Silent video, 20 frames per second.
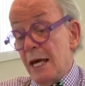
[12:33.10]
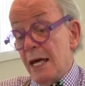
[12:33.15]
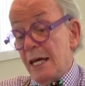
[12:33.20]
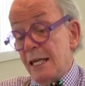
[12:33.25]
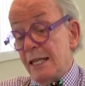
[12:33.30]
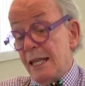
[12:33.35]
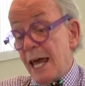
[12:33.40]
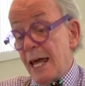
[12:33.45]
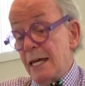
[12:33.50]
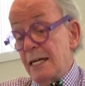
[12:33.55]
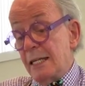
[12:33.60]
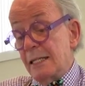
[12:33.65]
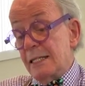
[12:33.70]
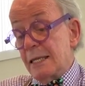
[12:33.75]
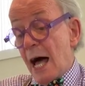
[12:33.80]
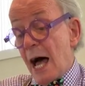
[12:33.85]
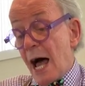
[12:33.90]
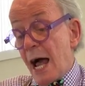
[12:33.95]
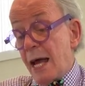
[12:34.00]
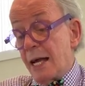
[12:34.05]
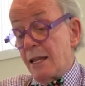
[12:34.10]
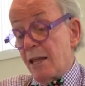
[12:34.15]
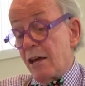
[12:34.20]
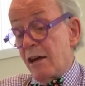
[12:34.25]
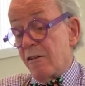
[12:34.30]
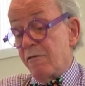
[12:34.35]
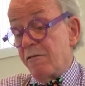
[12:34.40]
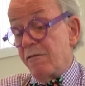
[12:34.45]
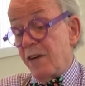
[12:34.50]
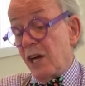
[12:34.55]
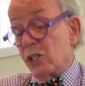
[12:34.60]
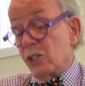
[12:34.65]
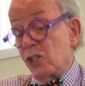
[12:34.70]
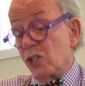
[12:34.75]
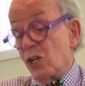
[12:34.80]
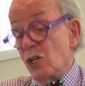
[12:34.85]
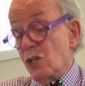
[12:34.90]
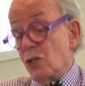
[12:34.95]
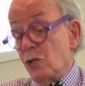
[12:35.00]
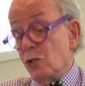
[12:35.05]
They design their
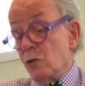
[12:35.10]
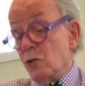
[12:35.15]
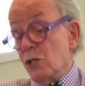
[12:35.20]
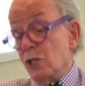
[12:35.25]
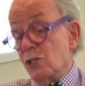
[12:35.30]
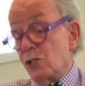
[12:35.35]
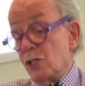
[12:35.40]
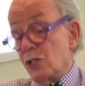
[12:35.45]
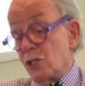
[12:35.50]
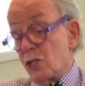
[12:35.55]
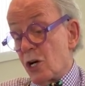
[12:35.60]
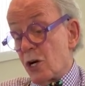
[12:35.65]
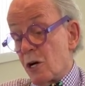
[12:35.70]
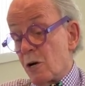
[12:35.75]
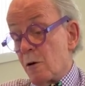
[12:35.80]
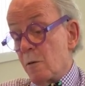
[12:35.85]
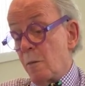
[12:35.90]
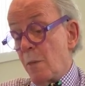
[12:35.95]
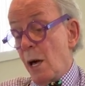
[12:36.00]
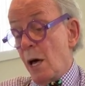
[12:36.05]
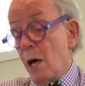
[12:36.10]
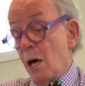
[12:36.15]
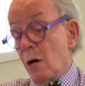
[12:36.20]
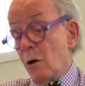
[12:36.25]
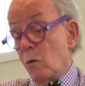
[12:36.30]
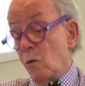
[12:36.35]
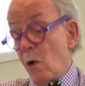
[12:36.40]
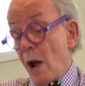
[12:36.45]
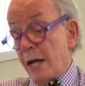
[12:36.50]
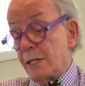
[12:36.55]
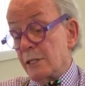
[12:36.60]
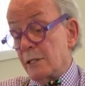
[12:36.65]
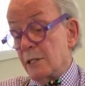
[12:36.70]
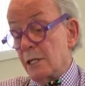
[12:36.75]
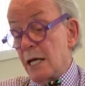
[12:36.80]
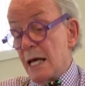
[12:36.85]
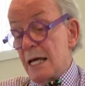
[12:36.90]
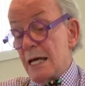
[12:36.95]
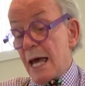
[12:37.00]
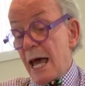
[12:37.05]
fiction to disturb, rattle,
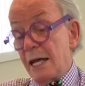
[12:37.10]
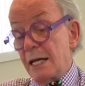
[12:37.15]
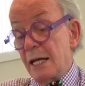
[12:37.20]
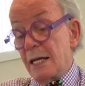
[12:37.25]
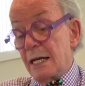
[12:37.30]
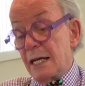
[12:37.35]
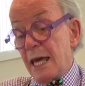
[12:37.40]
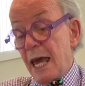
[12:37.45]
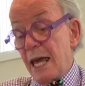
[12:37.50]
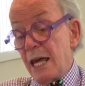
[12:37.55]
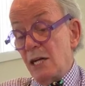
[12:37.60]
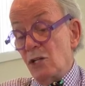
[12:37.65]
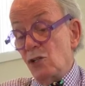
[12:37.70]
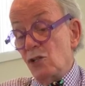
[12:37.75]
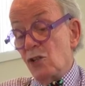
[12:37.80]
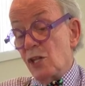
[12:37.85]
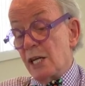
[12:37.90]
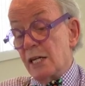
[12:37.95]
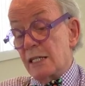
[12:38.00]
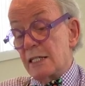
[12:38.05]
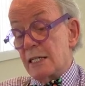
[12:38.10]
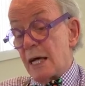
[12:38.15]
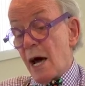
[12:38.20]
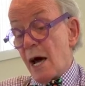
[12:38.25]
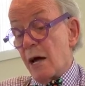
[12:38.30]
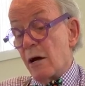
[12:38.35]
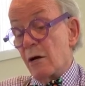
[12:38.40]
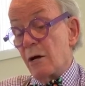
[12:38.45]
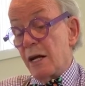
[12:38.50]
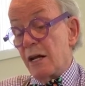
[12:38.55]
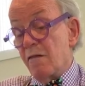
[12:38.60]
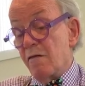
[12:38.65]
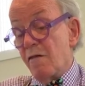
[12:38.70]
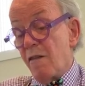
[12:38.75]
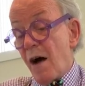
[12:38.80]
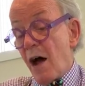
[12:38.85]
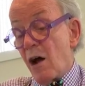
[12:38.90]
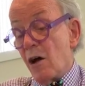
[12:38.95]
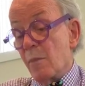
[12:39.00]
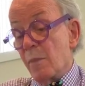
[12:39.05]
and engage the entire
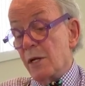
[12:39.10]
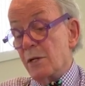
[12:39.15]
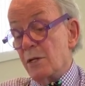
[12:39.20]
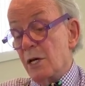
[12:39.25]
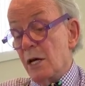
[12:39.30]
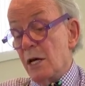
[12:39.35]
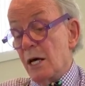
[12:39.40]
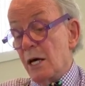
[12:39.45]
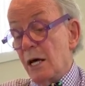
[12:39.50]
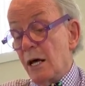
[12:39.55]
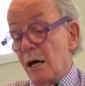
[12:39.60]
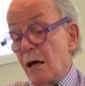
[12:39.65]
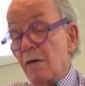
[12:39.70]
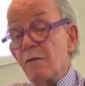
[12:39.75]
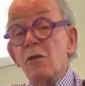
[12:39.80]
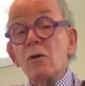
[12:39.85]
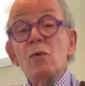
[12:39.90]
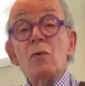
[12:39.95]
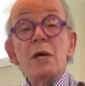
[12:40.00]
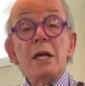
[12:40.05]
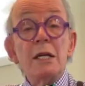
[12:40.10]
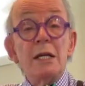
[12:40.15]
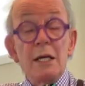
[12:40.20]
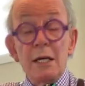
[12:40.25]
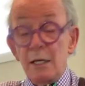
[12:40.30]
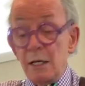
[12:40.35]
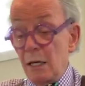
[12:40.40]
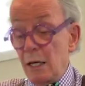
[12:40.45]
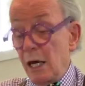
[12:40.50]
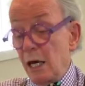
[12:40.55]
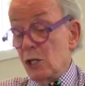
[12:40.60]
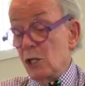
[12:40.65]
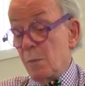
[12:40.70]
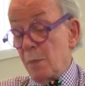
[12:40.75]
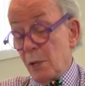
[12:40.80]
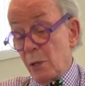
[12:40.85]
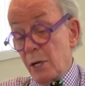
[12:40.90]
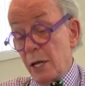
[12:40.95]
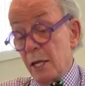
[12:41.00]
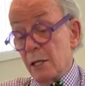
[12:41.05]
environment of the reading
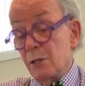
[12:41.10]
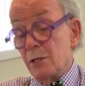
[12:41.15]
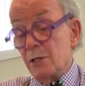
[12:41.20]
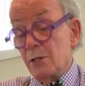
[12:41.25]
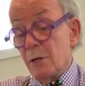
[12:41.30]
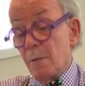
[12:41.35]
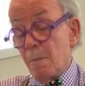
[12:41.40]
experience.